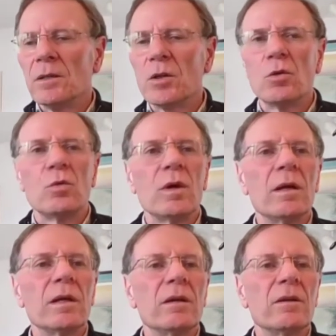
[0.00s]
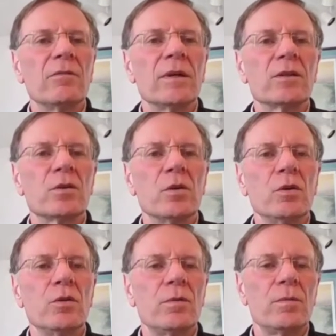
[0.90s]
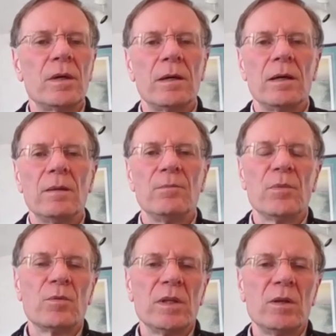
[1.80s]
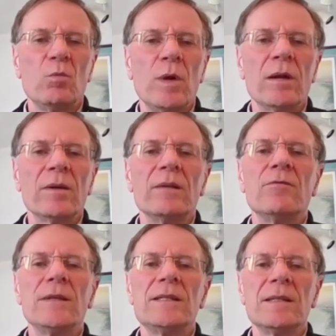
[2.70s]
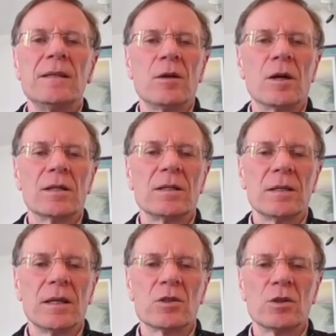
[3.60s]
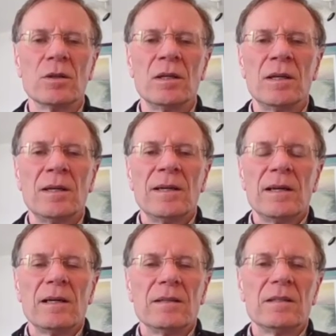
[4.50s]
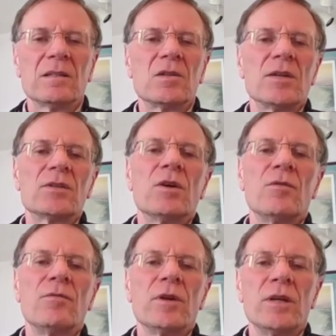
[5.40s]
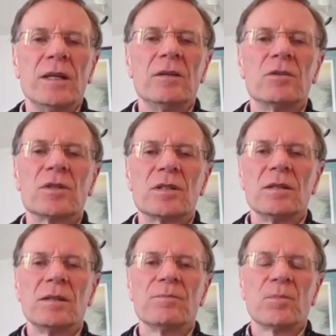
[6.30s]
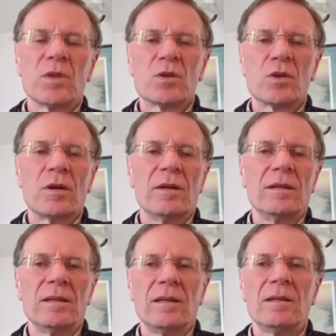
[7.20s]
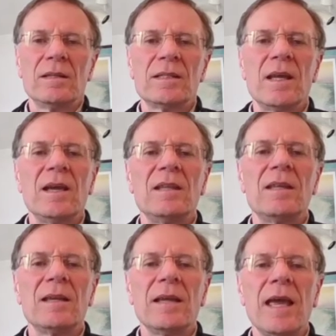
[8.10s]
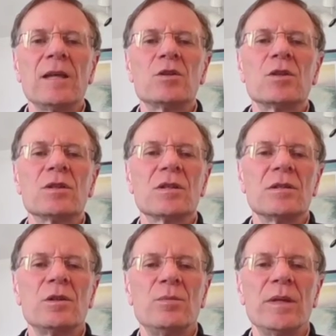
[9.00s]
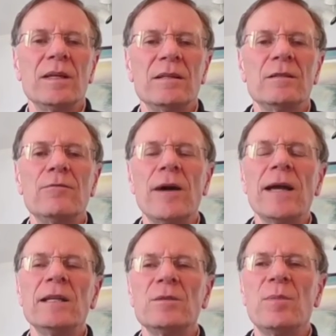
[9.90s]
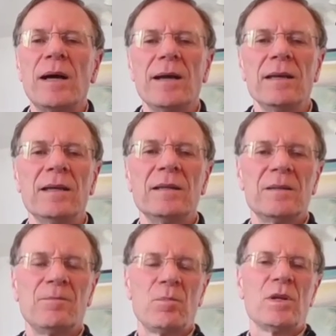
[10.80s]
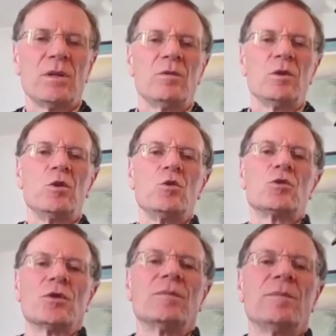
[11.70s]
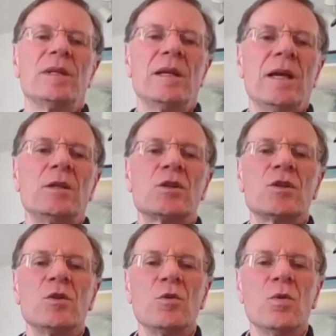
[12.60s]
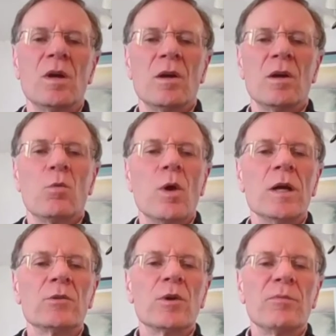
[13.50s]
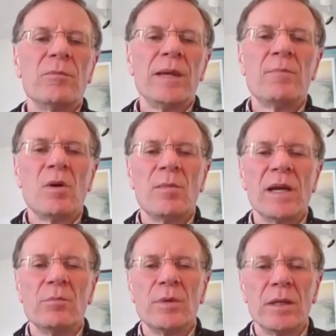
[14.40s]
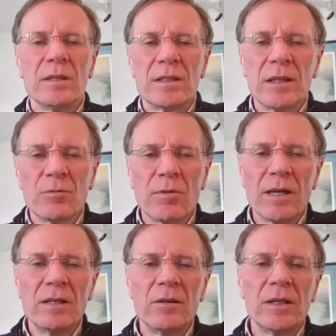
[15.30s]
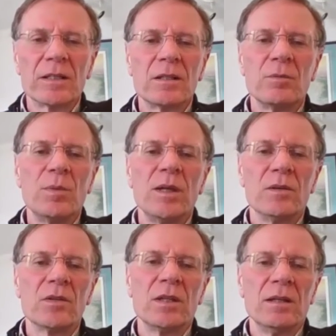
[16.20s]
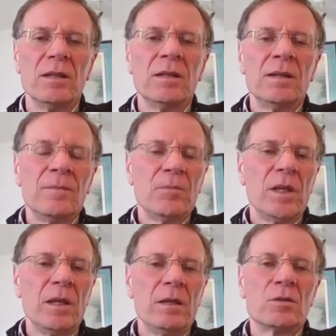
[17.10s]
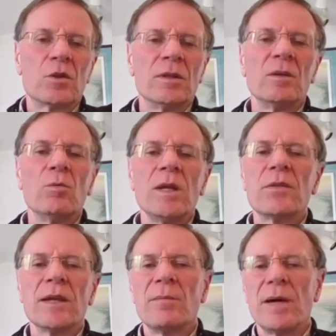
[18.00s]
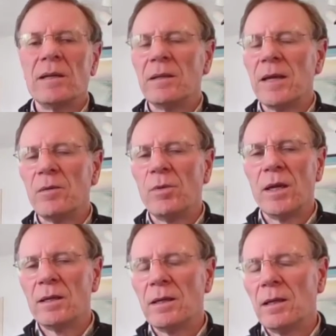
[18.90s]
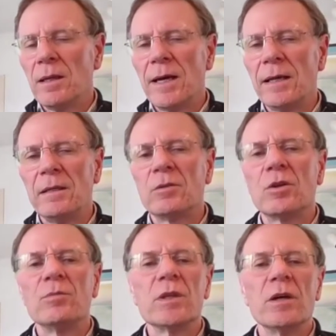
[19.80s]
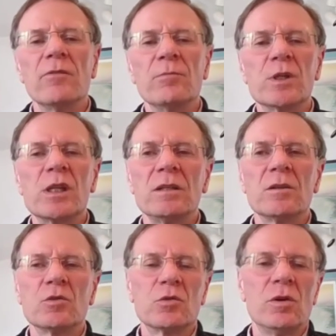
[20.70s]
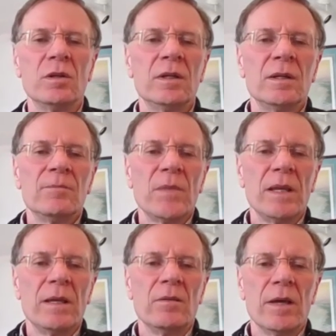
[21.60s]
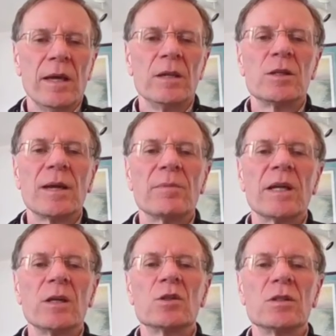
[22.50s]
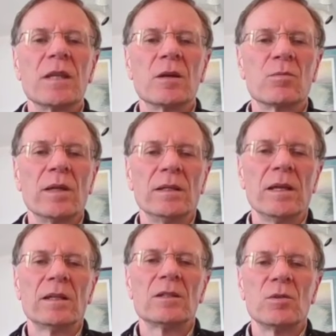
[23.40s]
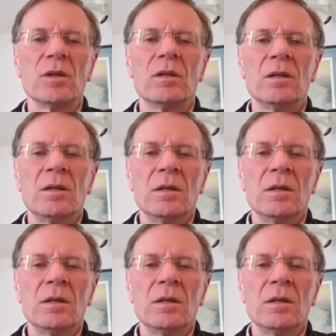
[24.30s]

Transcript: And so if I show you really where it fits in the architecture, this is also a very interesting chart. And I said that edge is a little bit defined by the user. I mean, edge to one group of people might be sitting right here next to the PLC. And certainly we think about it that way a lot in terms of machine control and the edge applications that are running next to it.